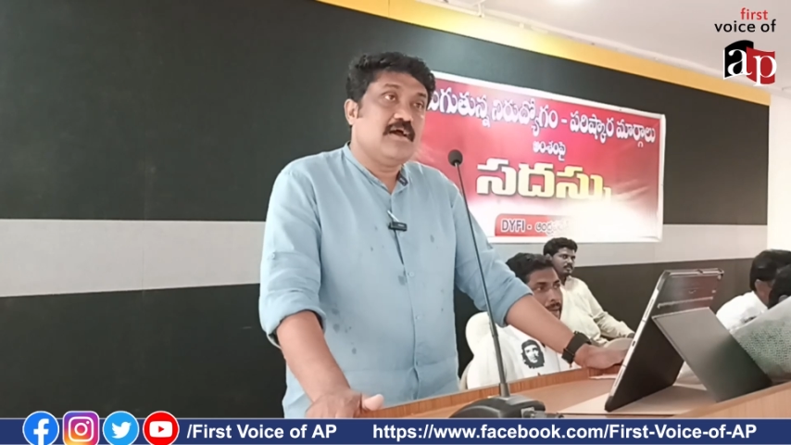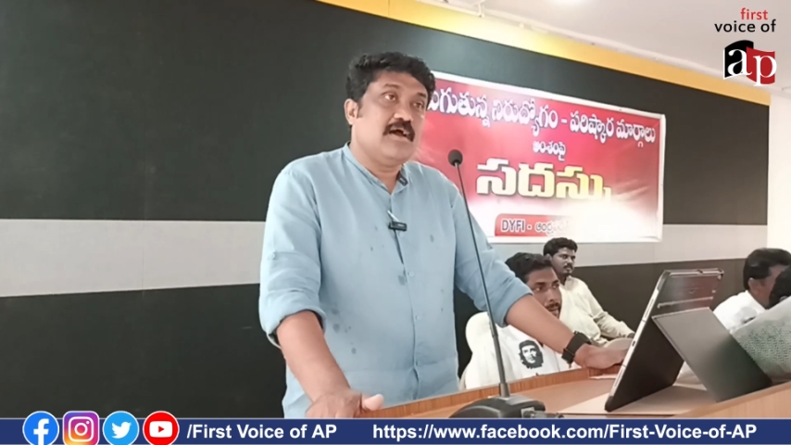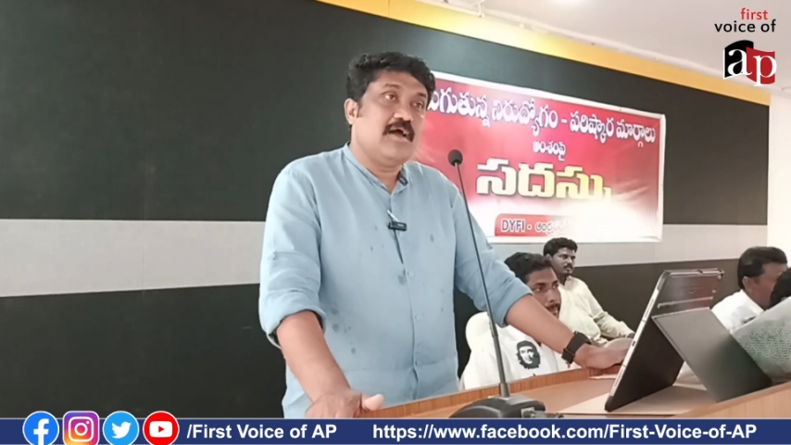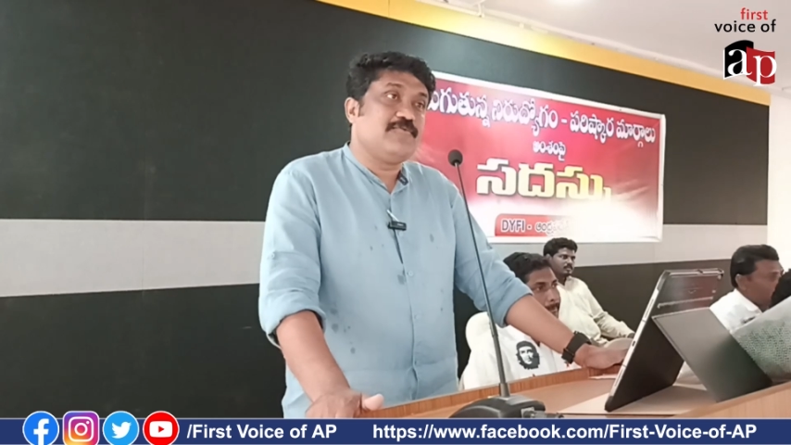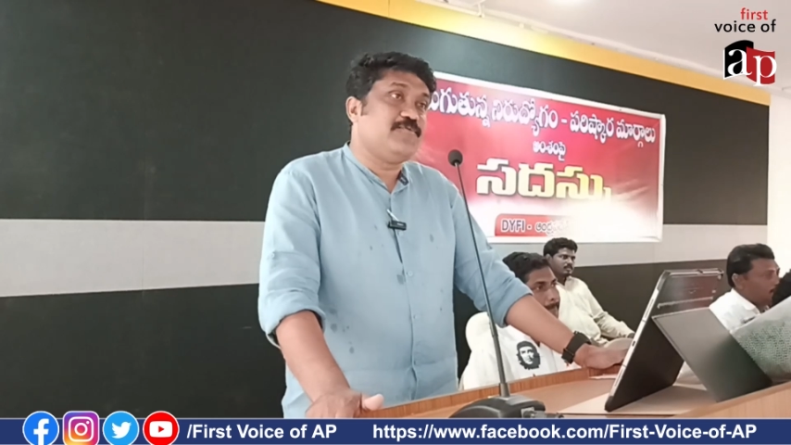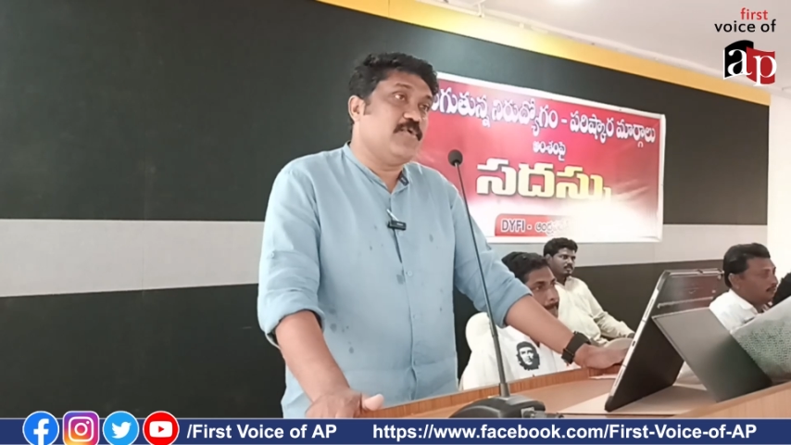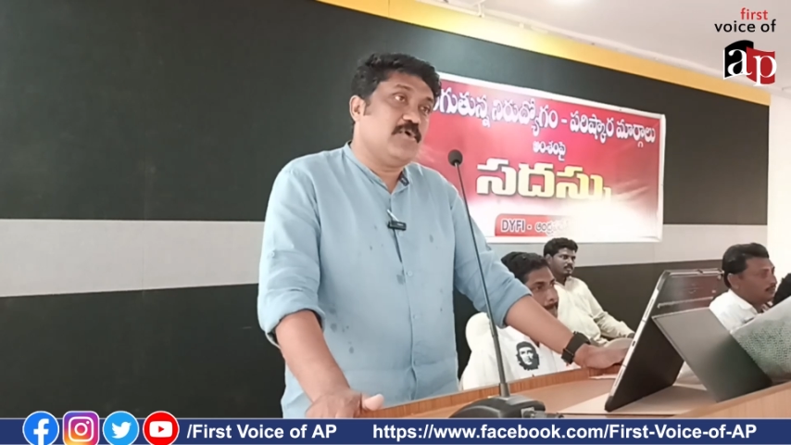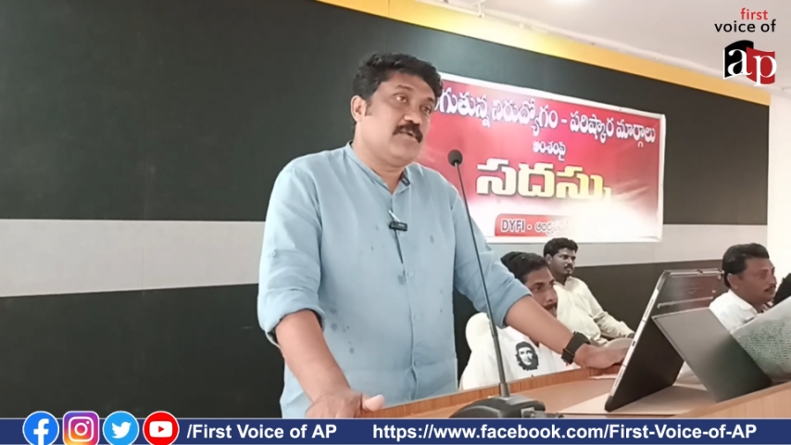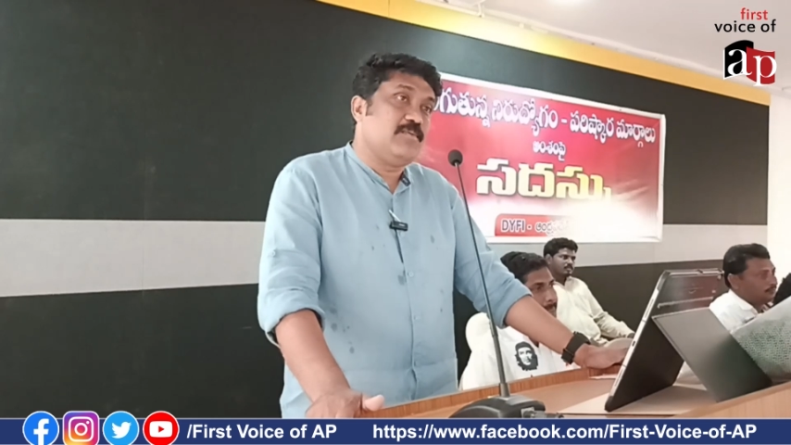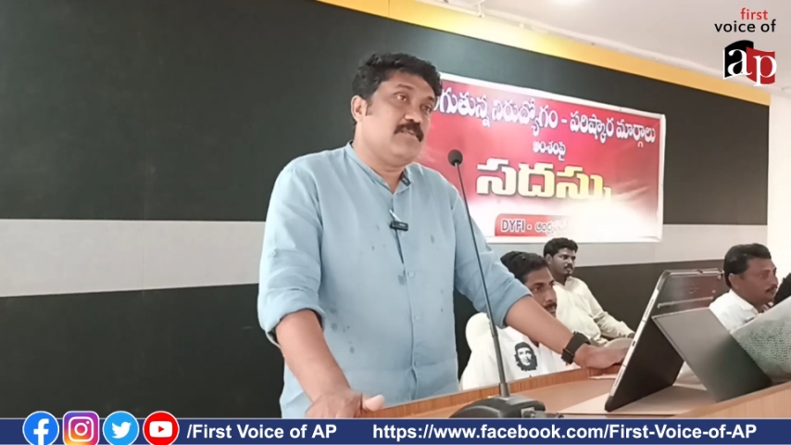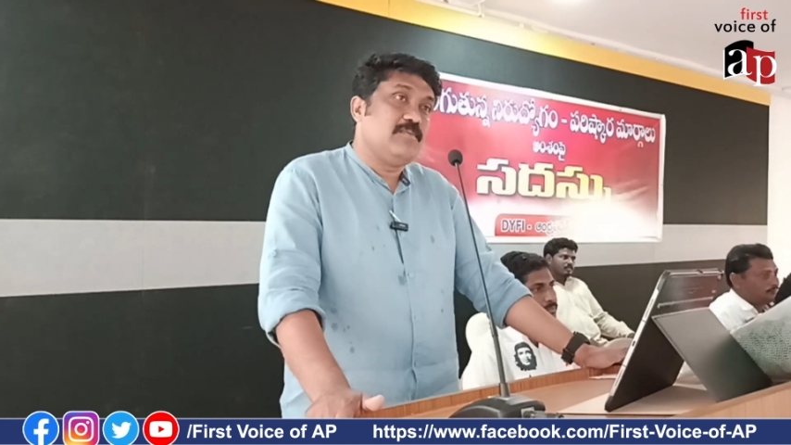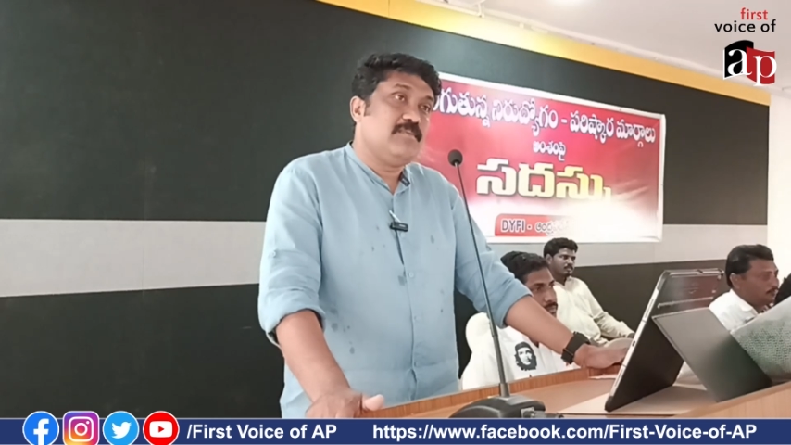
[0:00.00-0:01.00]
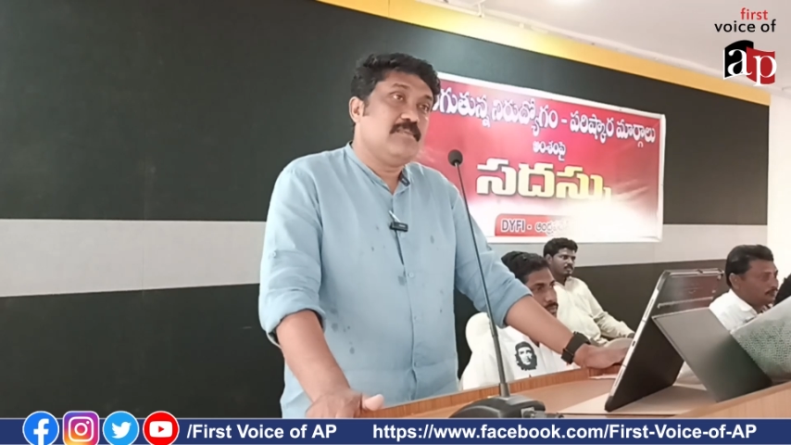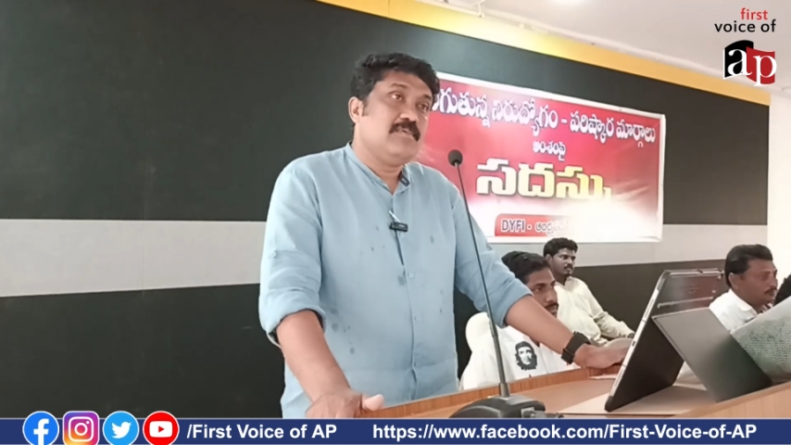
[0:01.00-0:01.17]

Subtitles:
and for